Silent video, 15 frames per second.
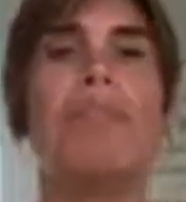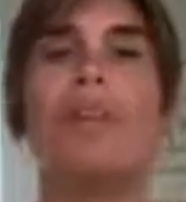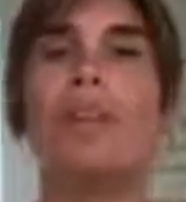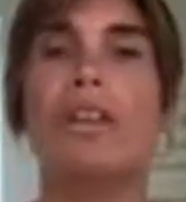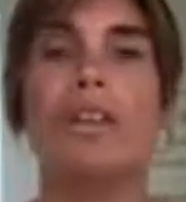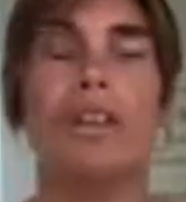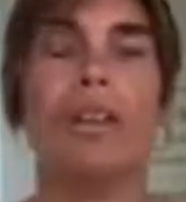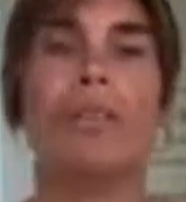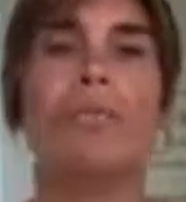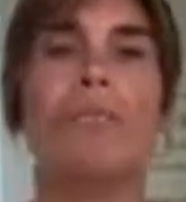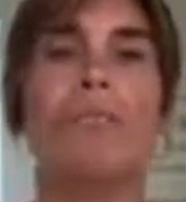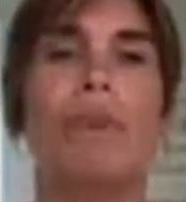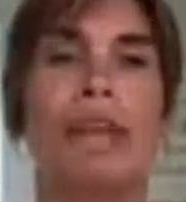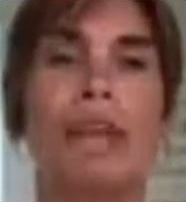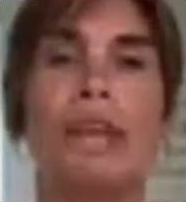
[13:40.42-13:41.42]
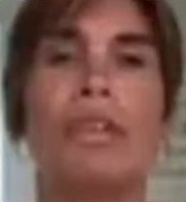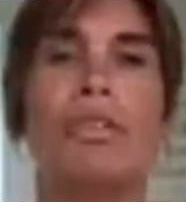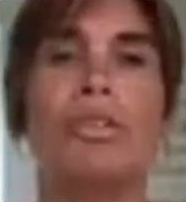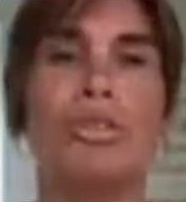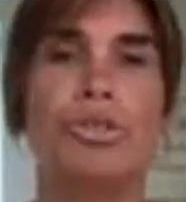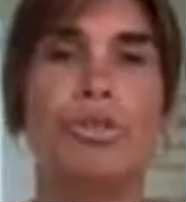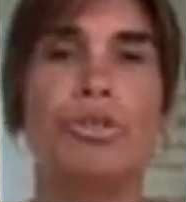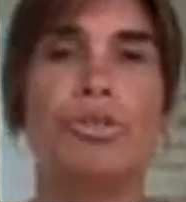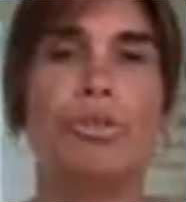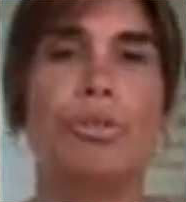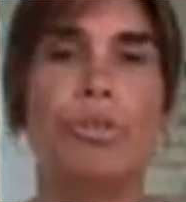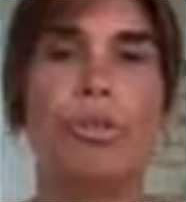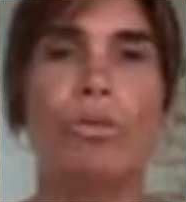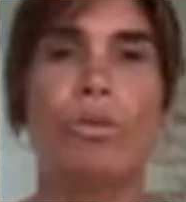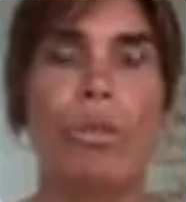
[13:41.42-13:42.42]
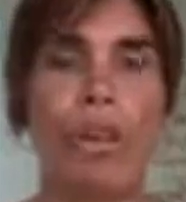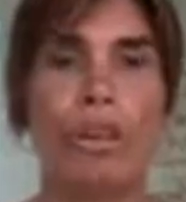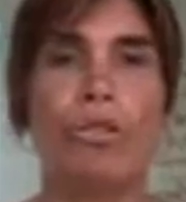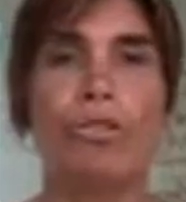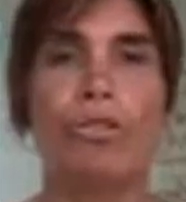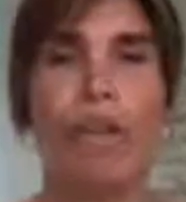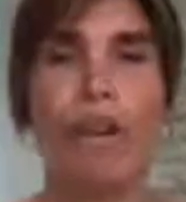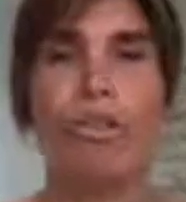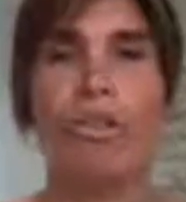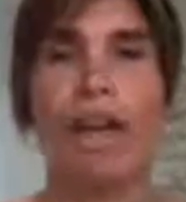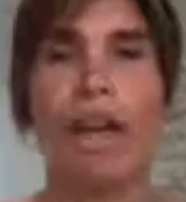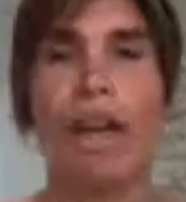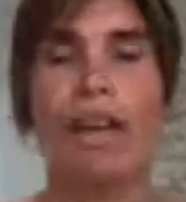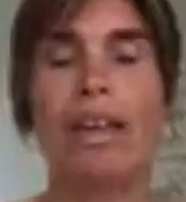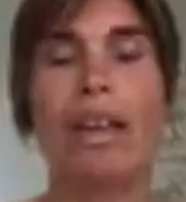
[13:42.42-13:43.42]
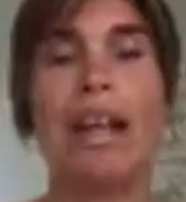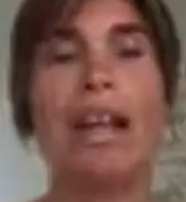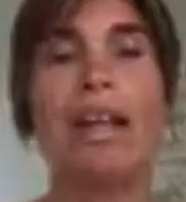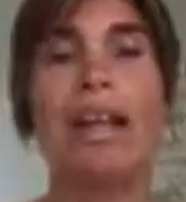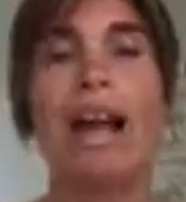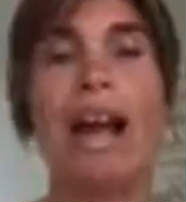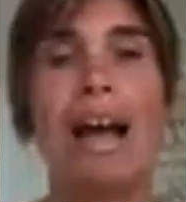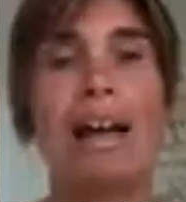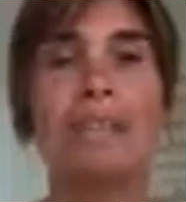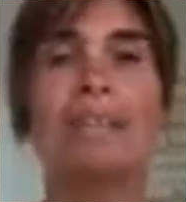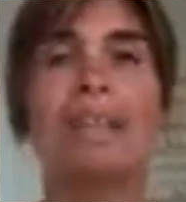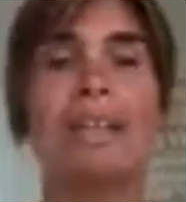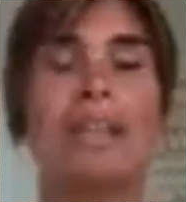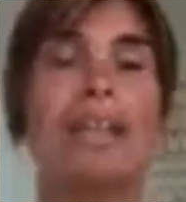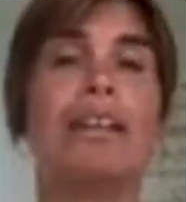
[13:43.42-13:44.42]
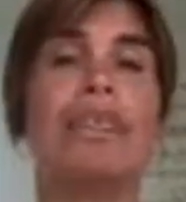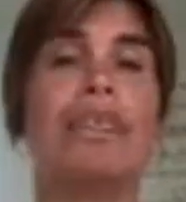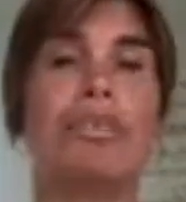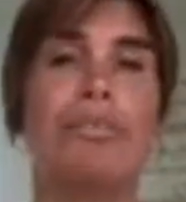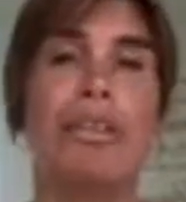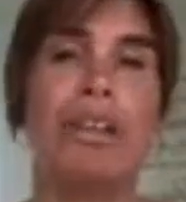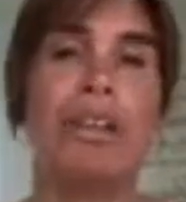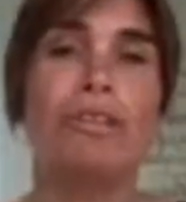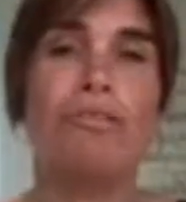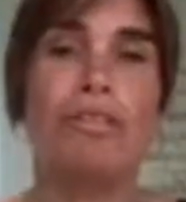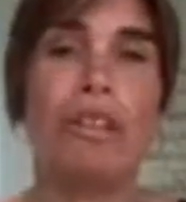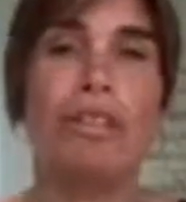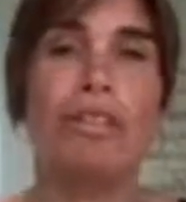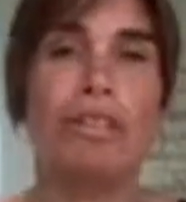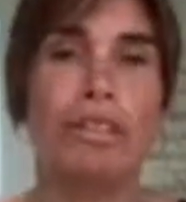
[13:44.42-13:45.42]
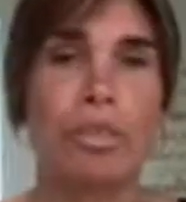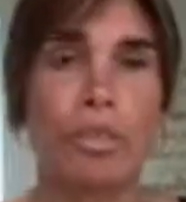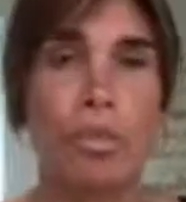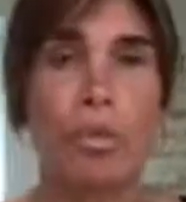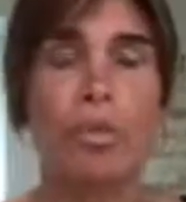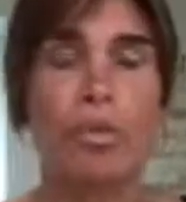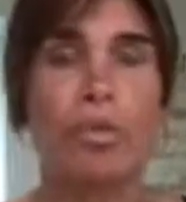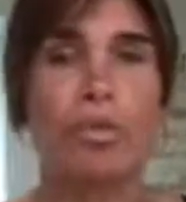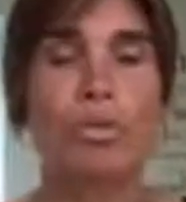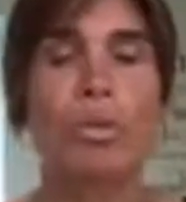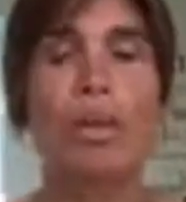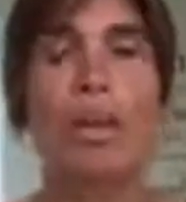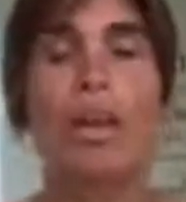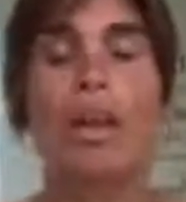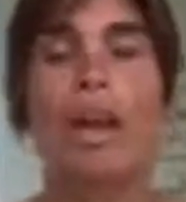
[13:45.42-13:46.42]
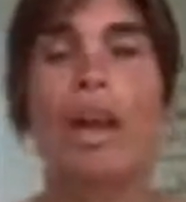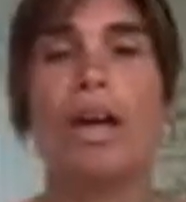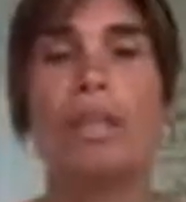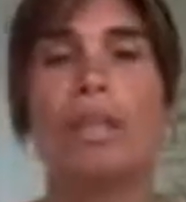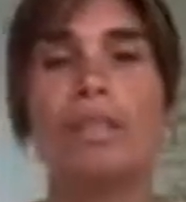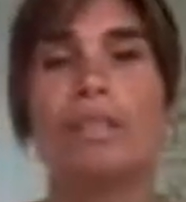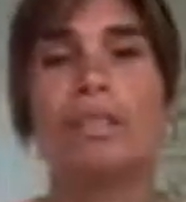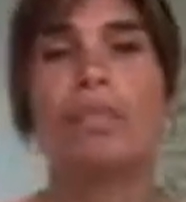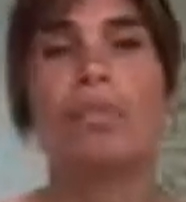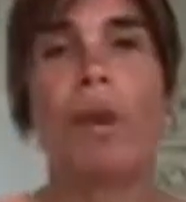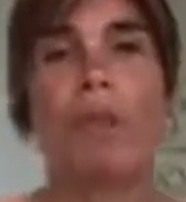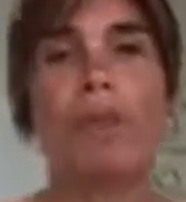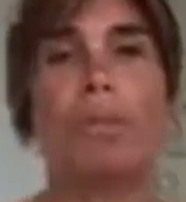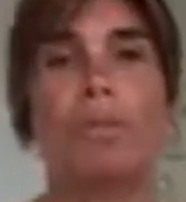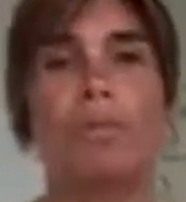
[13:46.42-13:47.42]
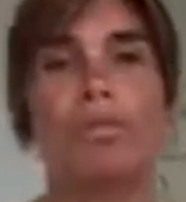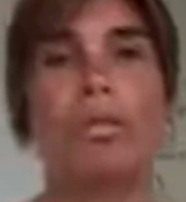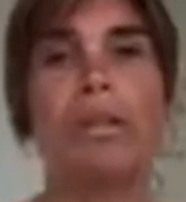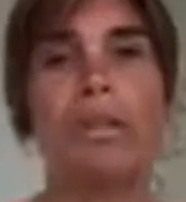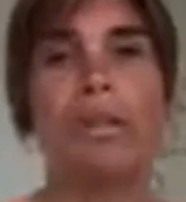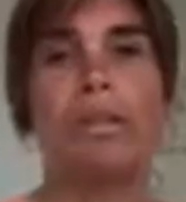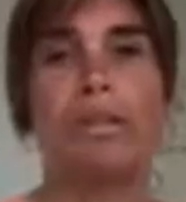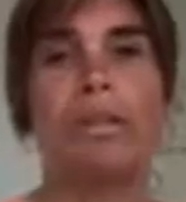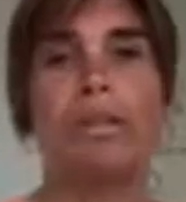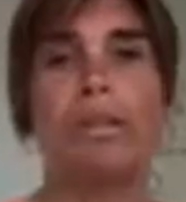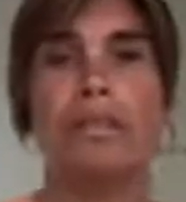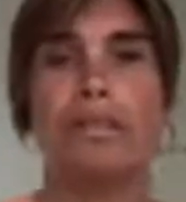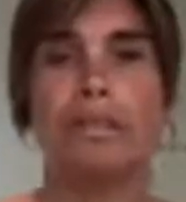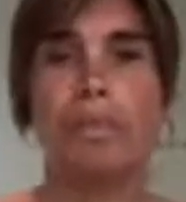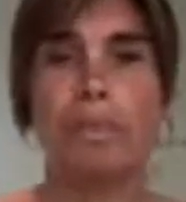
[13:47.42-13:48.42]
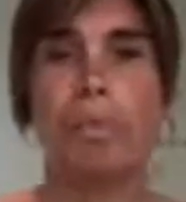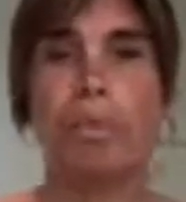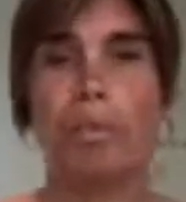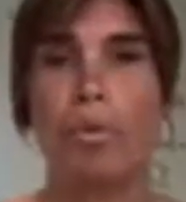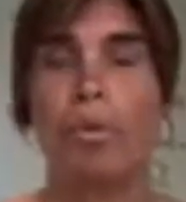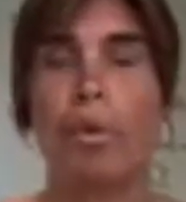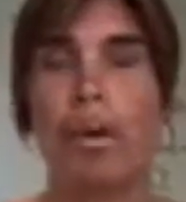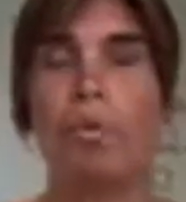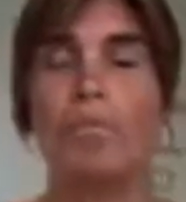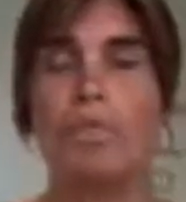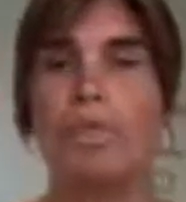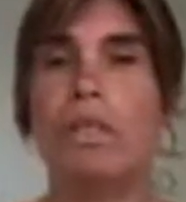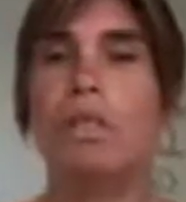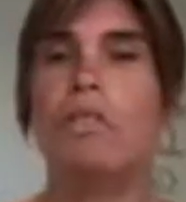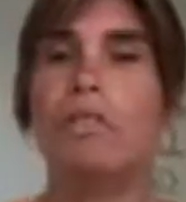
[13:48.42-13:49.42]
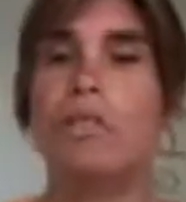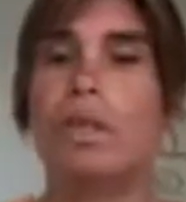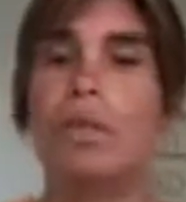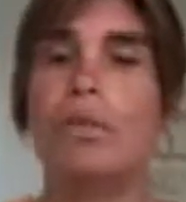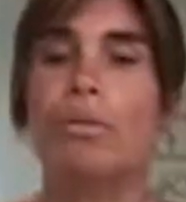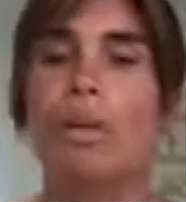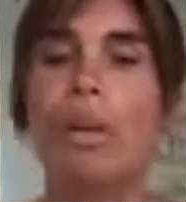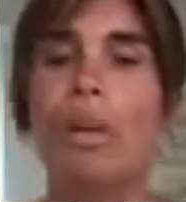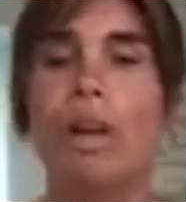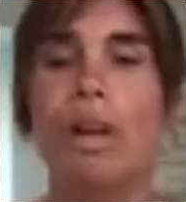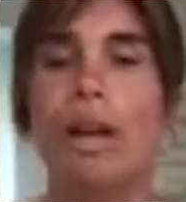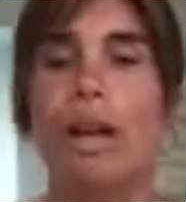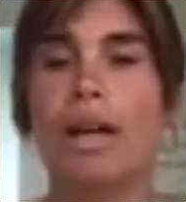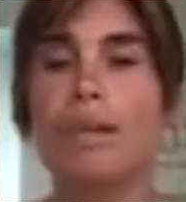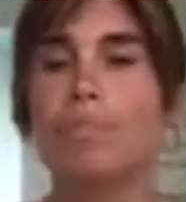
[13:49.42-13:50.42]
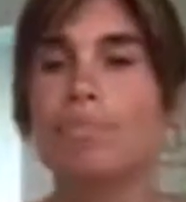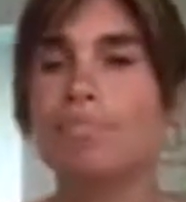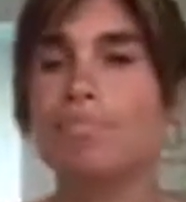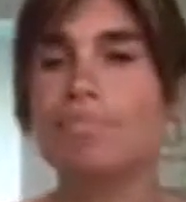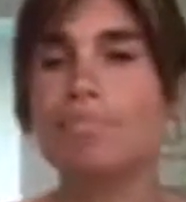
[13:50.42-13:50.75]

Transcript: making sure that you're okay, and asking if you need further support. And this is where the complete support comes into, and